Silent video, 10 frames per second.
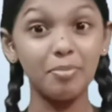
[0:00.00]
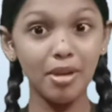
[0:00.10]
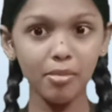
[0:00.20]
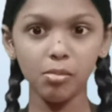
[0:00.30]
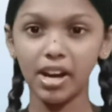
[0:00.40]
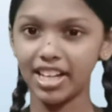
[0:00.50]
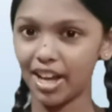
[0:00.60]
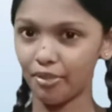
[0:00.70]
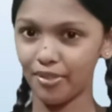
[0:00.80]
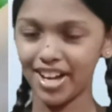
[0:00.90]
Remember, my
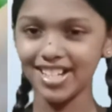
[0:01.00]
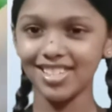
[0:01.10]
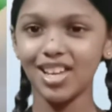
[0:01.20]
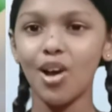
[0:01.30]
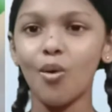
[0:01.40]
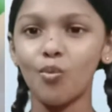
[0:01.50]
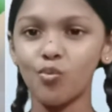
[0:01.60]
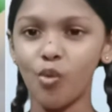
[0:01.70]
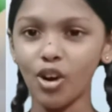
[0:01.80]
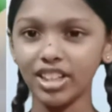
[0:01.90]
dear friends,
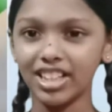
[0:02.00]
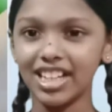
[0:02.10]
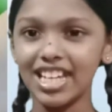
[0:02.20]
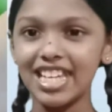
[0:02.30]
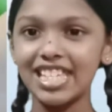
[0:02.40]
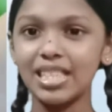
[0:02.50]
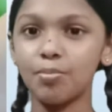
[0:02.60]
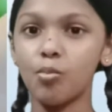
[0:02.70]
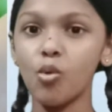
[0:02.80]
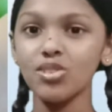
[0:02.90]
water is
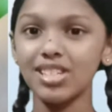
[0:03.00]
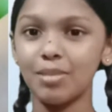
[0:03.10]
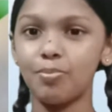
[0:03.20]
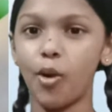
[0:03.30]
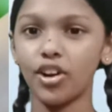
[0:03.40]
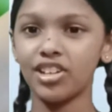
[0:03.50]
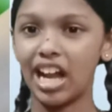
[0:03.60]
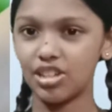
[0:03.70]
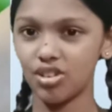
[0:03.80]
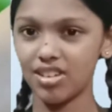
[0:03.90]
the most important
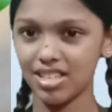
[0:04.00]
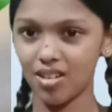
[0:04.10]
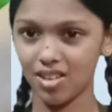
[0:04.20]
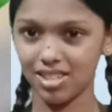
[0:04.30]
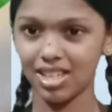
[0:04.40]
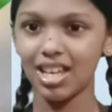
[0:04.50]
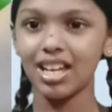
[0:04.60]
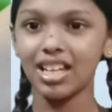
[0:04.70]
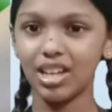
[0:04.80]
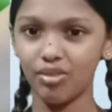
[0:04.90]
natural resource
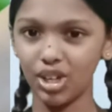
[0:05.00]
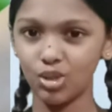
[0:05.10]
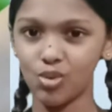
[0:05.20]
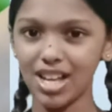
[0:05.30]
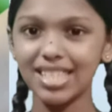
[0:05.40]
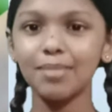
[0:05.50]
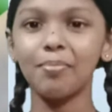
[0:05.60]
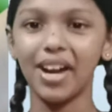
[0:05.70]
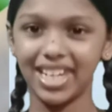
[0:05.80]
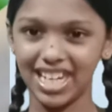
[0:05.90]
given to us
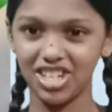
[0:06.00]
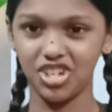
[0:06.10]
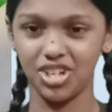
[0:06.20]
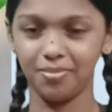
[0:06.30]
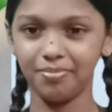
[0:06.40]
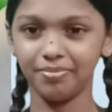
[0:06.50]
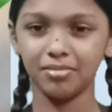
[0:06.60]
by nature.